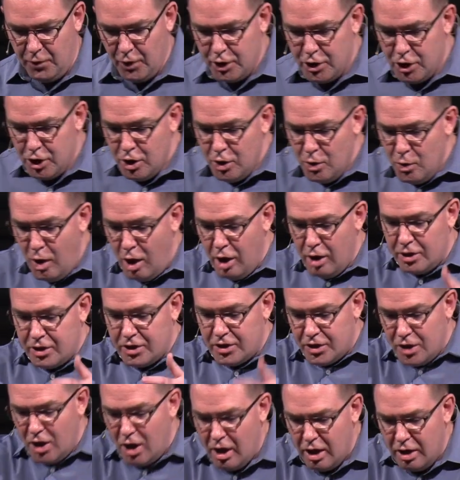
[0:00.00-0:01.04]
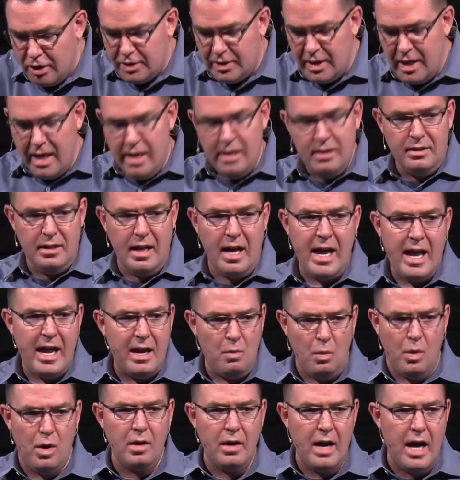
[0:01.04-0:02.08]
For you are salt and
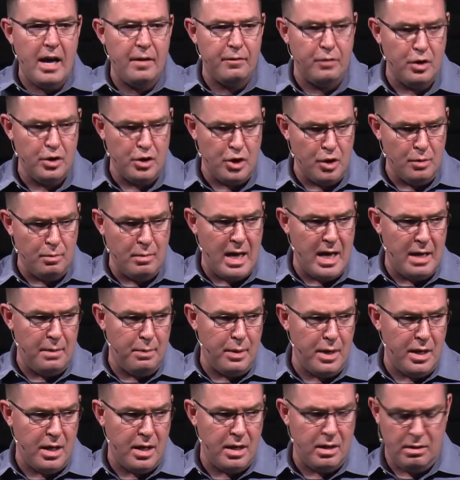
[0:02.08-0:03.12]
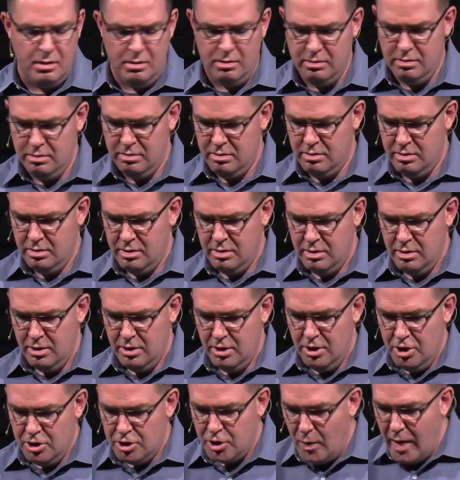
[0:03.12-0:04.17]
light wherever you may be.
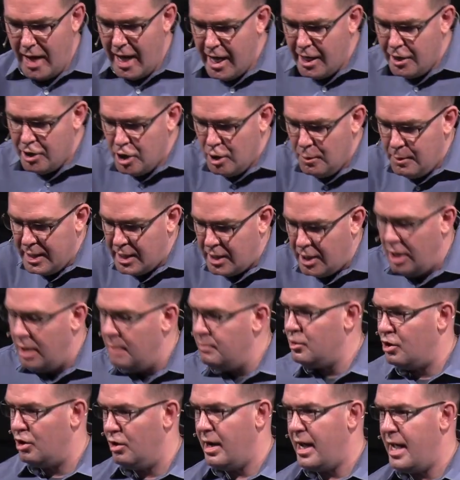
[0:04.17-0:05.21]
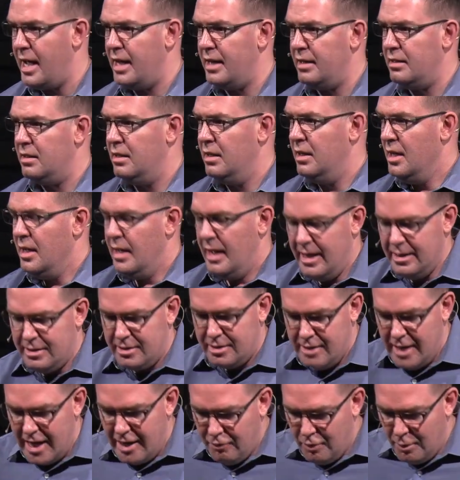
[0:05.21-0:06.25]
So how do you become great?
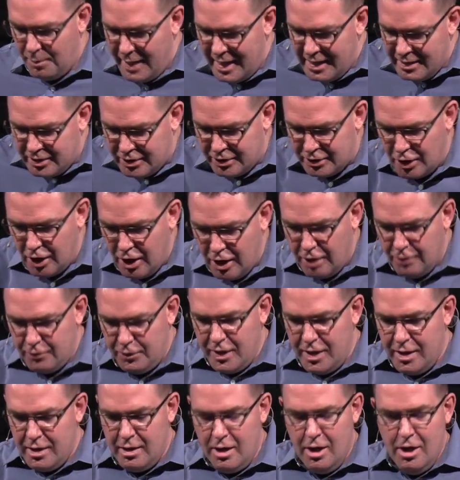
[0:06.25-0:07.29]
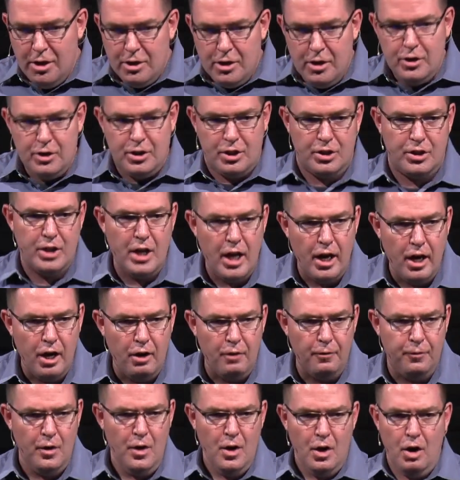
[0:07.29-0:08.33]
It's never by serving
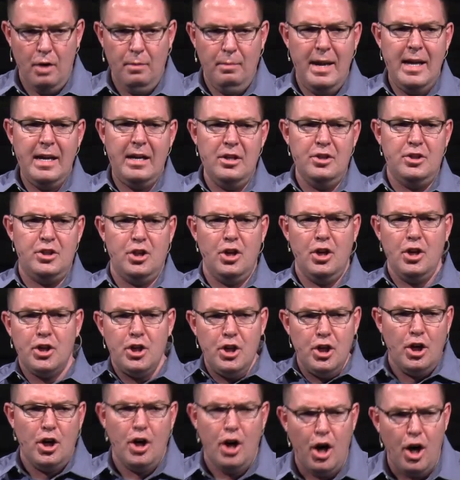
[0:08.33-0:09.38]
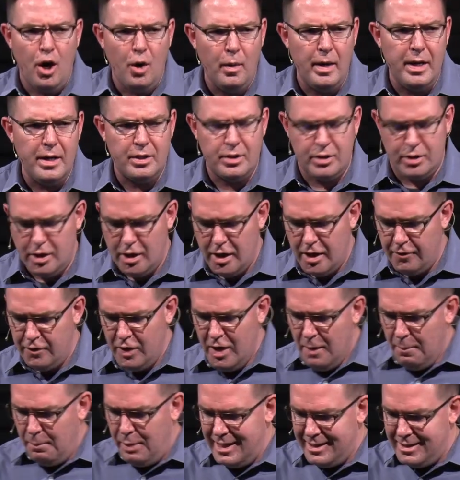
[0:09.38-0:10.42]
yourself or making sure you're always
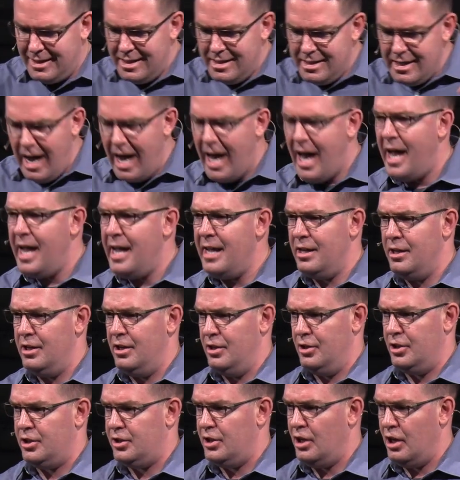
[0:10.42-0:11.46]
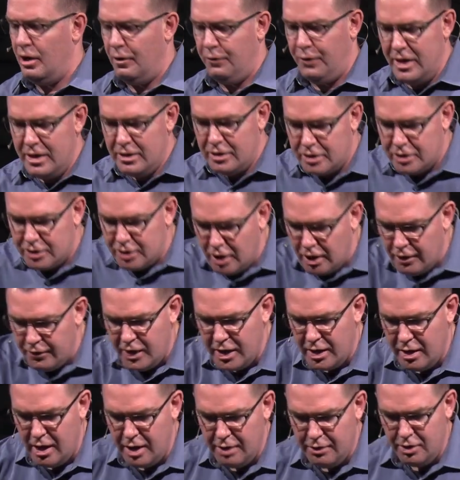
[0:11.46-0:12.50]
served, but denying yourself and
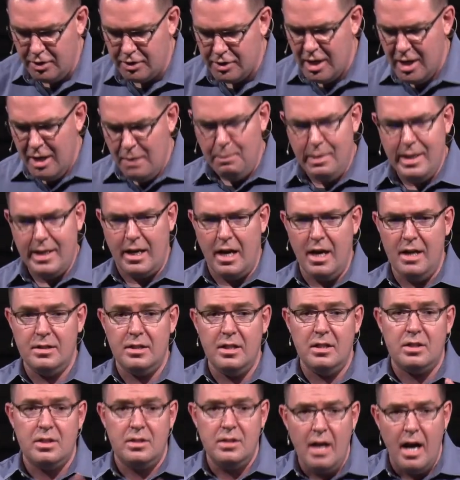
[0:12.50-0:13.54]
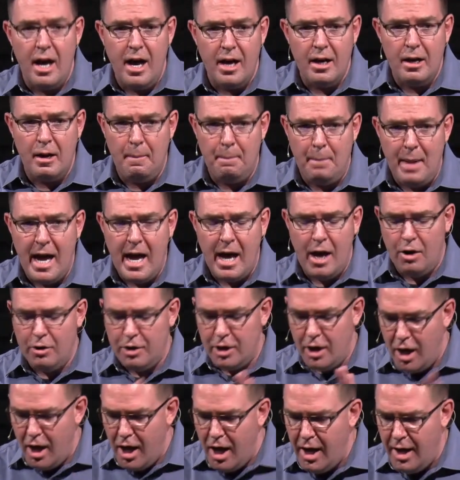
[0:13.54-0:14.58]
serving others, because it's not
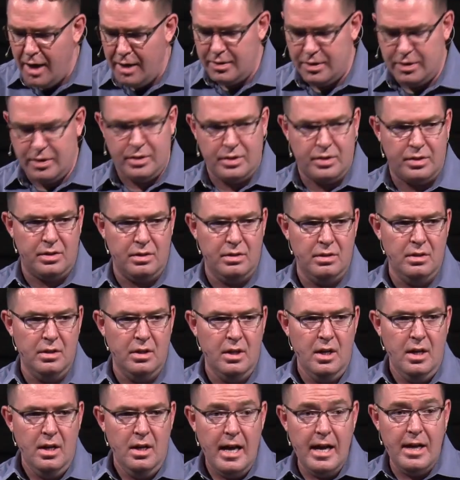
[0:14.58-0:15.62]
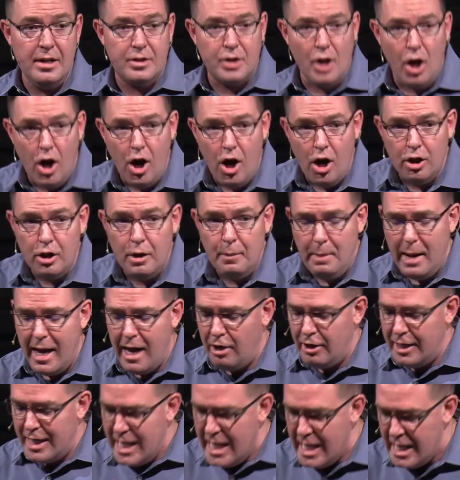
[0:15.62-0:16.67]
about us. It's all
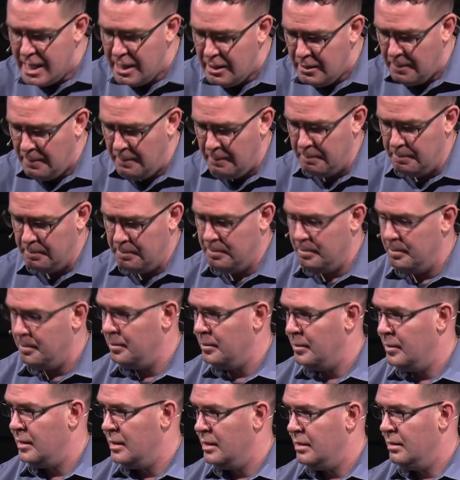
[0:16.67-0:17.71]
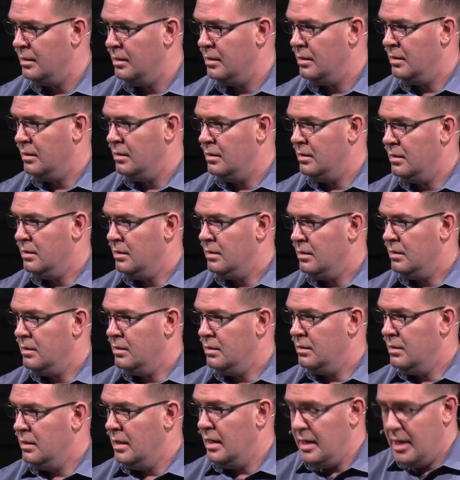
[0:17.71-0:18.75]
about Him.
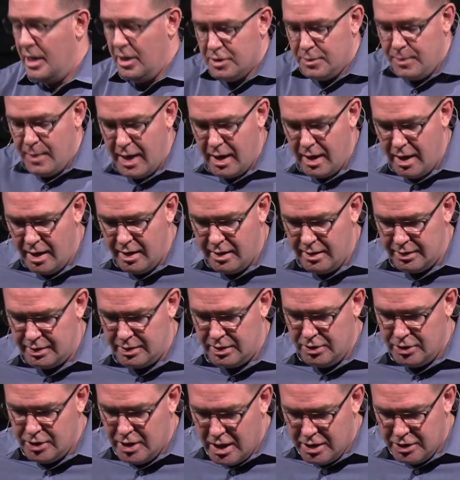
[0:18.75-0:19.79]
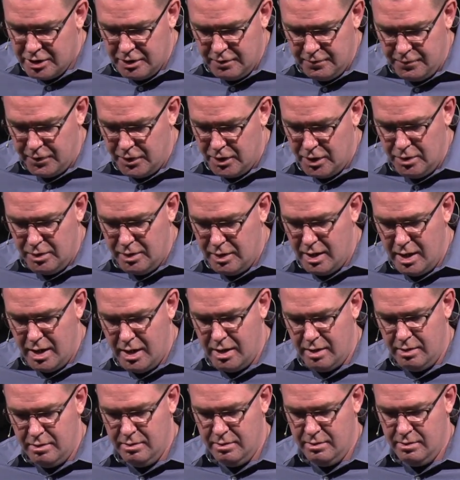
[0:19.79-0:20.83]
And here's my honest suggestion for you
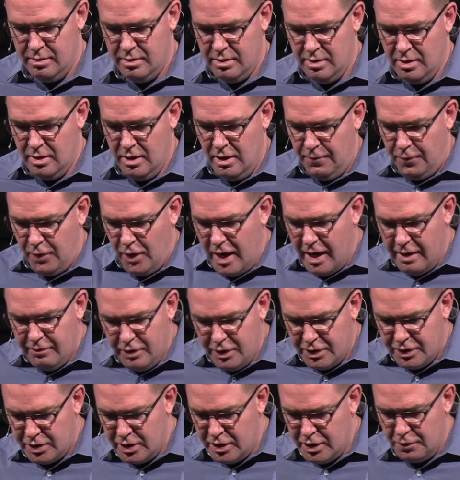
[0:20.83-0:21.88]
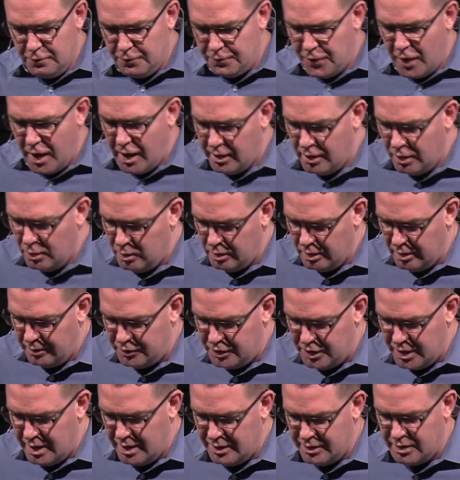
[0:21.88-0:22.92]
today. For every single follower
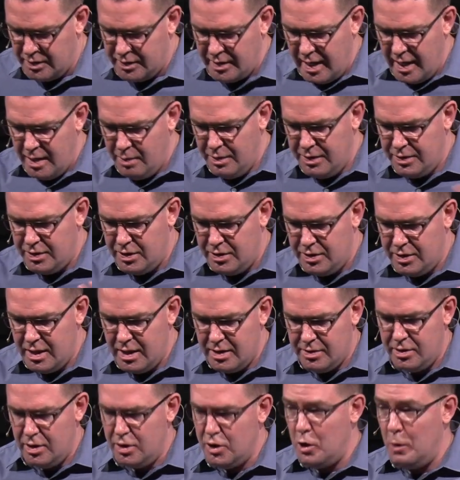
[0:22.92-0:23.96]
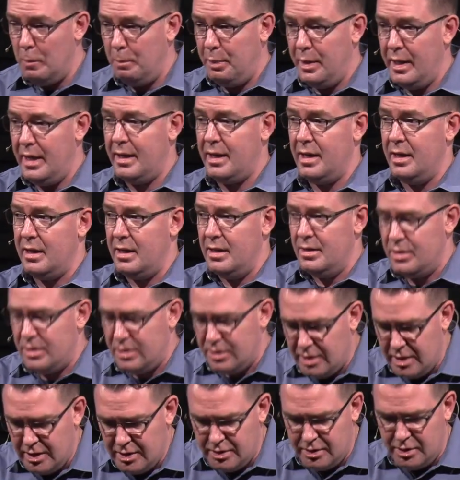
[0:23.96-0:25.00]
of Jesus, I would suggest that you pick a
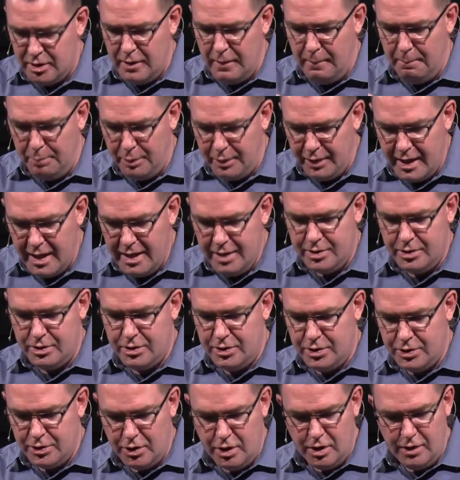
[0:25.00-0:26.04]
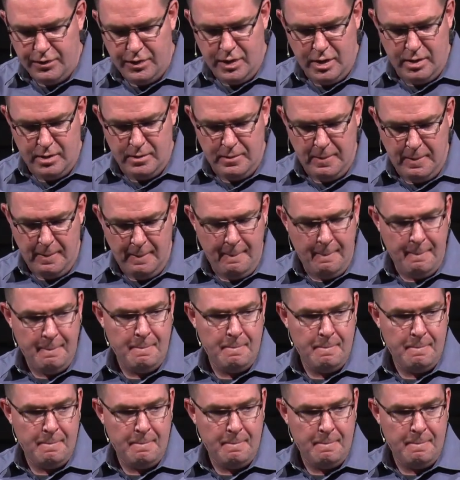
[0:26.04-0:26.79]
consistent place to serve in.